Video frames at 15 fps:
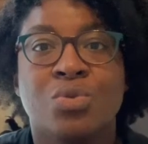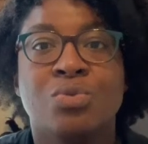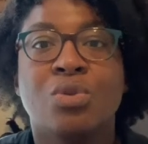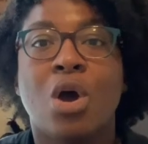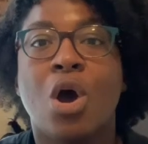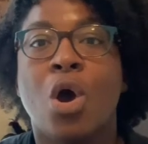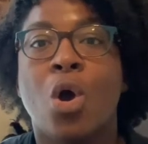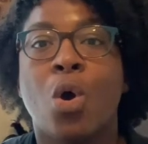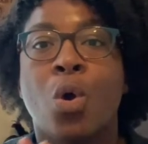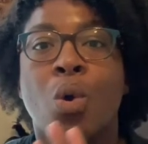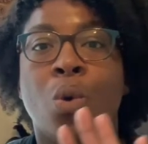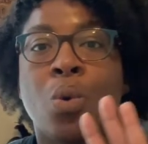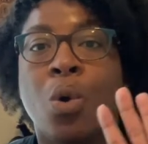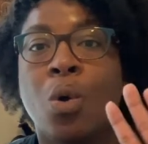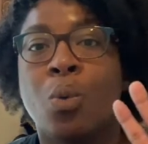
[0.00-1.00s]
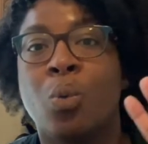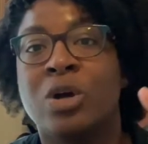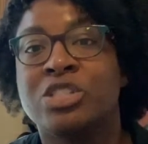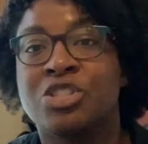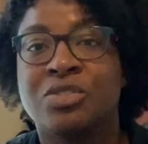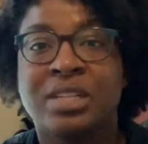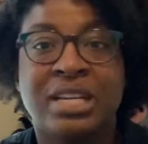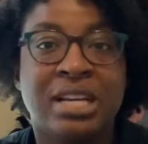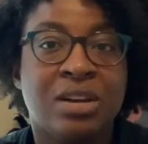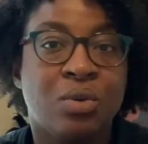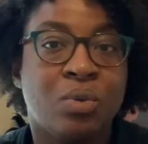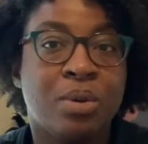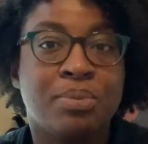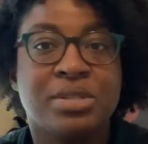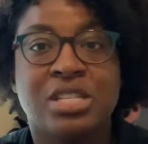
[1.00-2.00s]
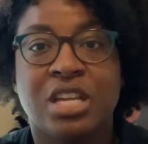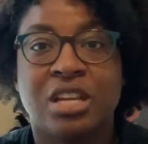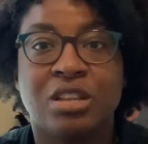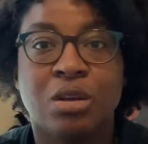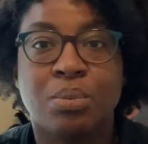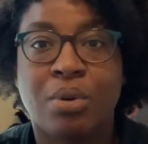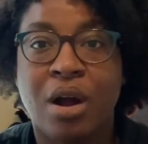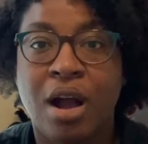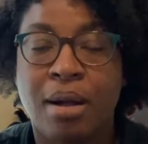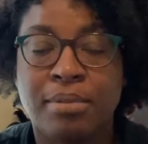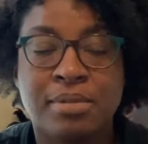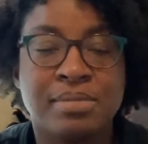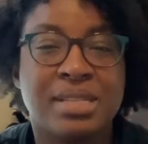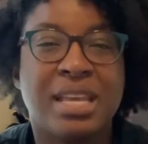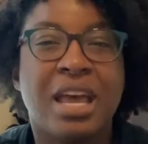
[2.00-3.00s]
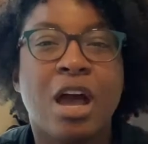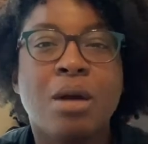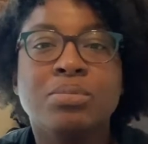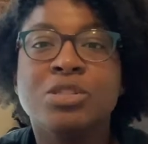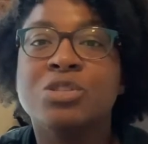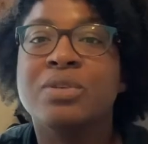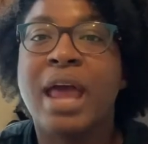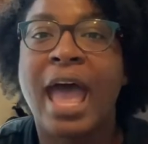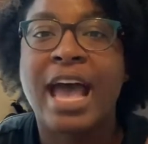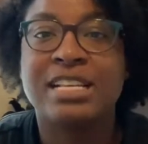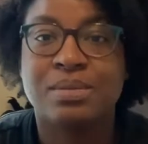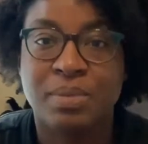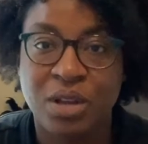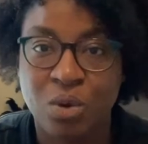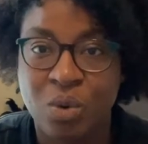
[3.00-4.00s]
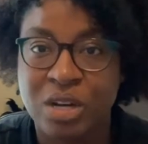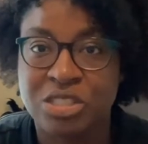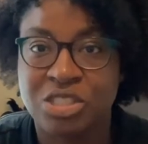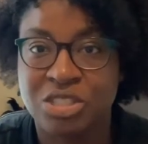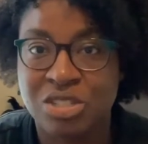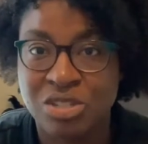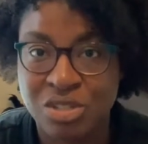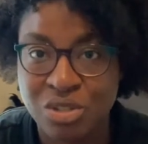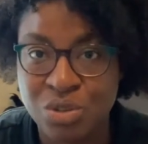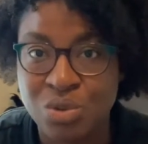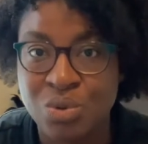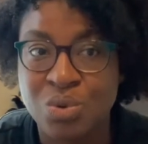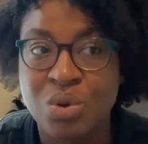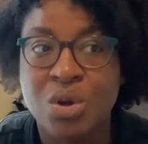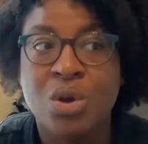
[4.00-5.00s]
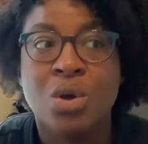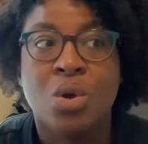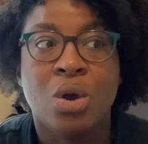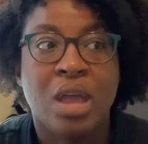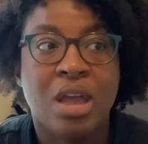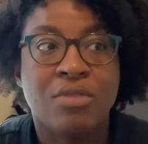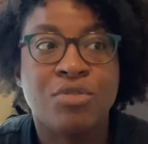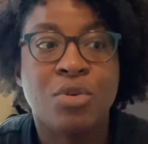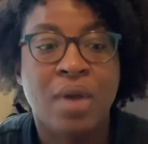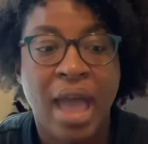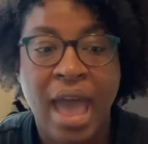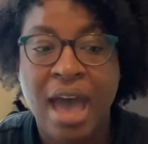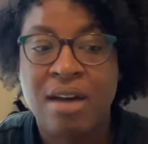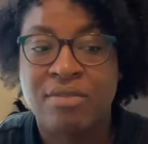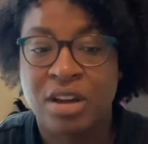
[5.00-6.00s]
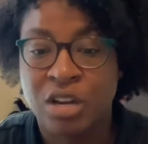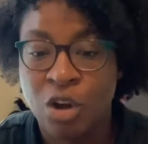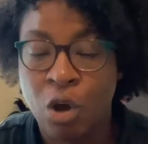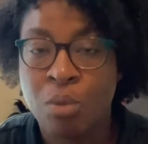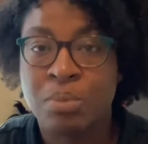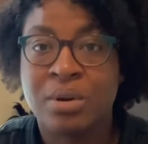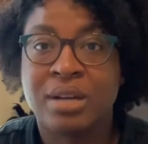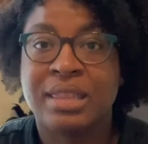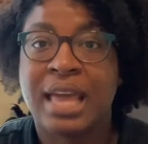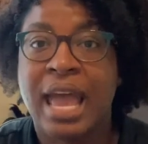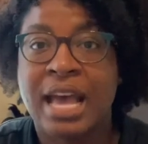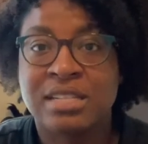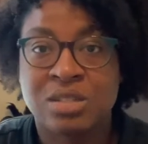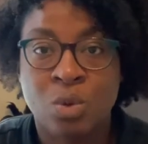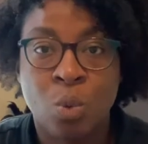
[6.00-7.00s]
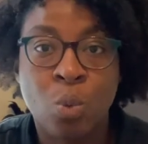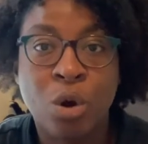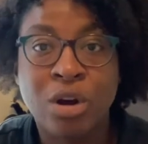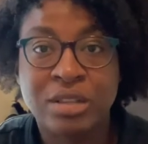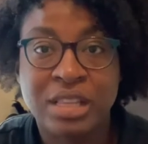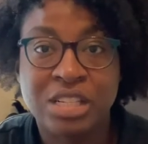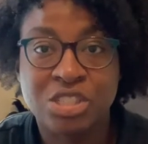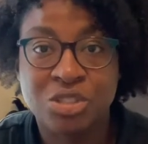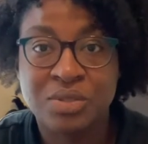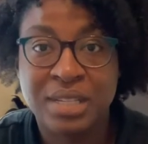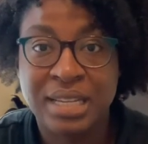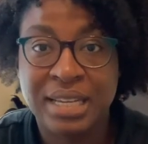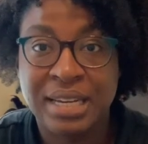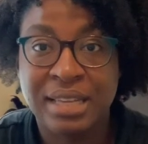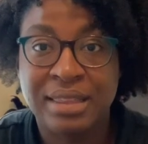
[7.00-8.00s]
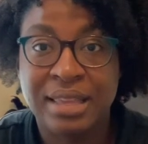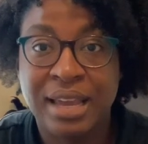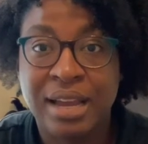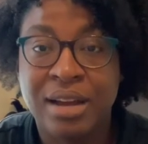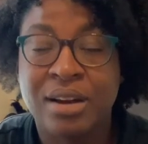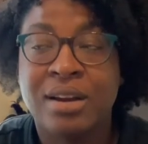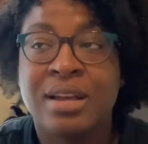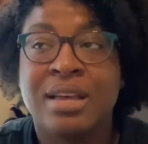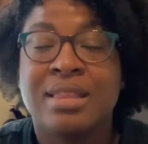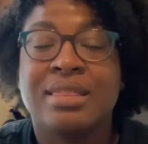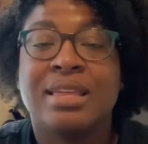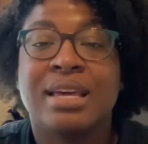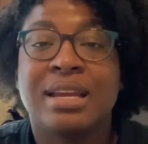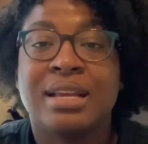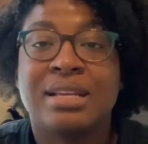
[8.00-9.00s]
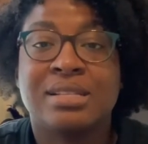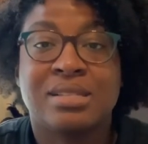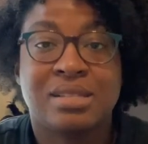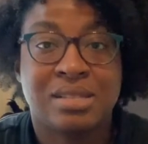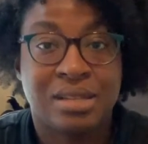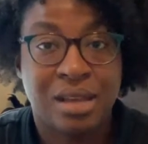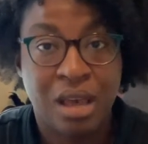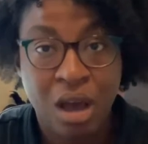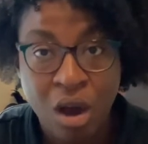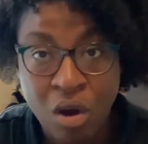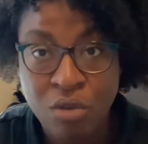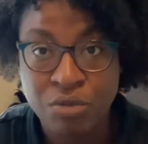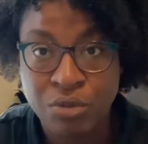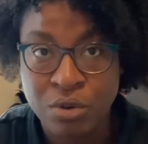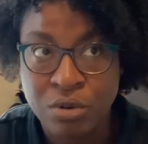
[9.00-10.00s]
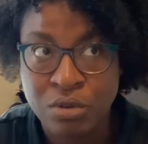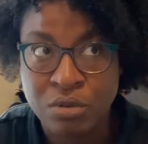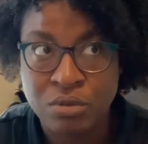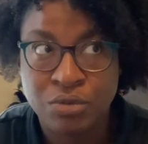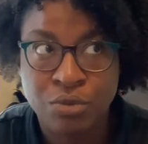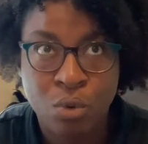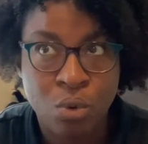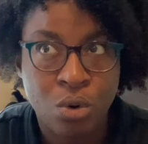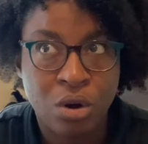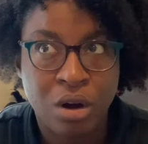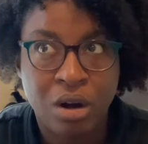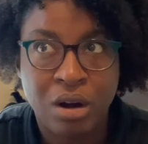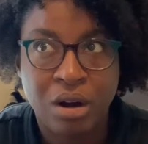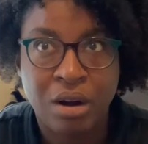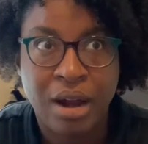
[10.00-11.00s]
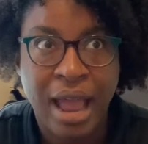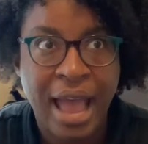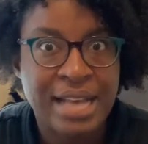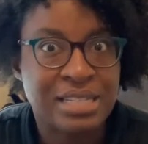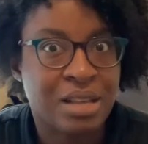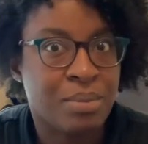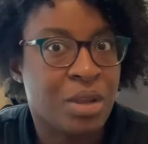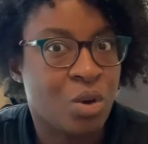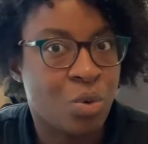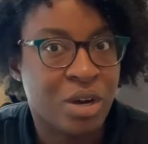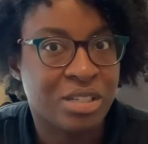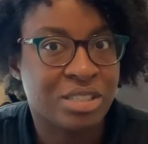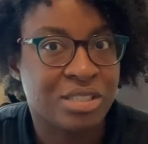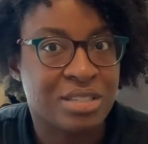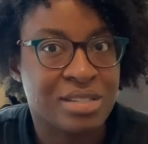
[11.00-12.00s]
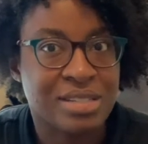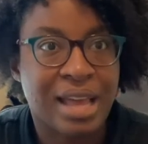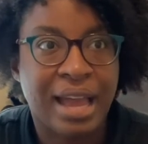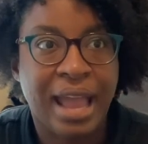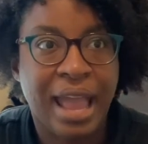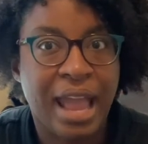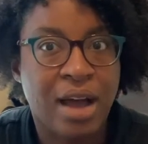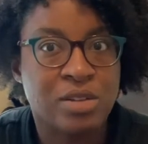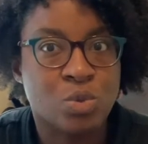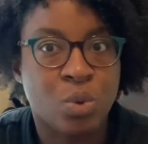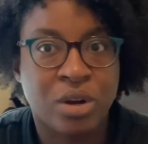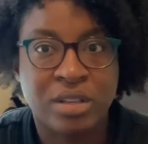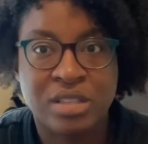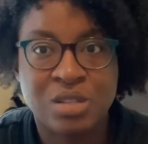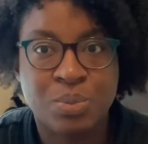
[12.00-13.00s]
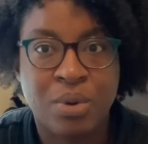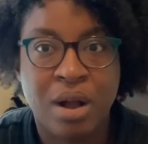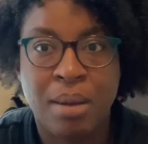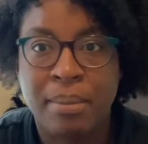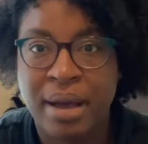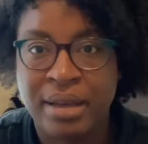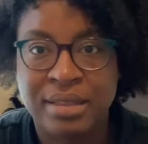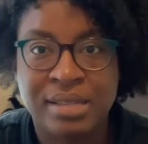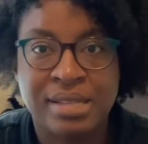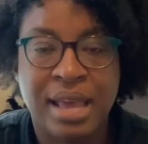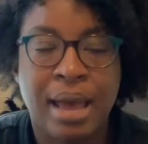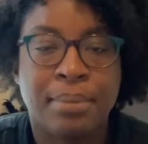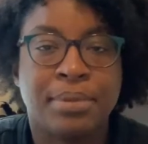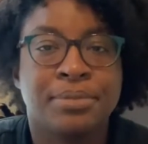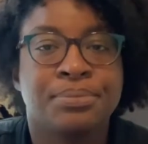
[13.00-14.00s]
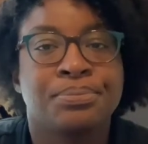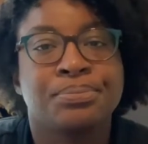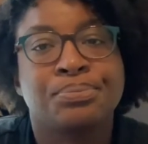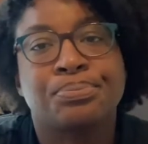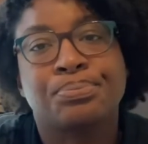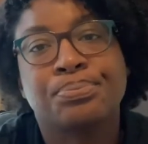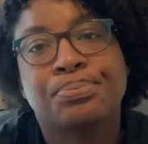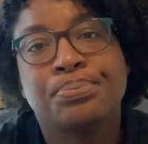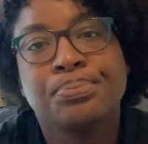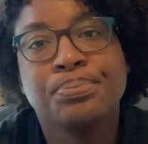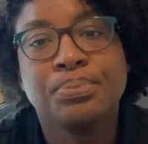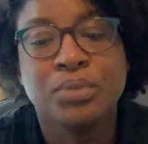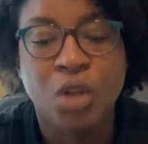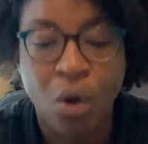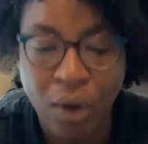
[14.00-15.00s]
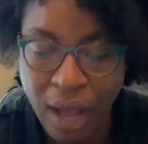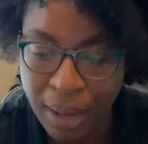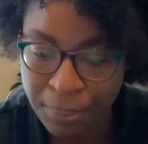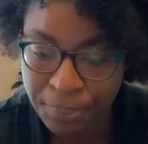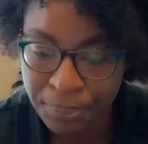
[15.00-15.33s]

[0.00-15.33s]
know what you did with particular problems. It helps you to ask me questions too. If you have a notebook that has the work that you did in there, then it's helpful for asking me questions like, hey, I was working this problem out, this happened. Okay,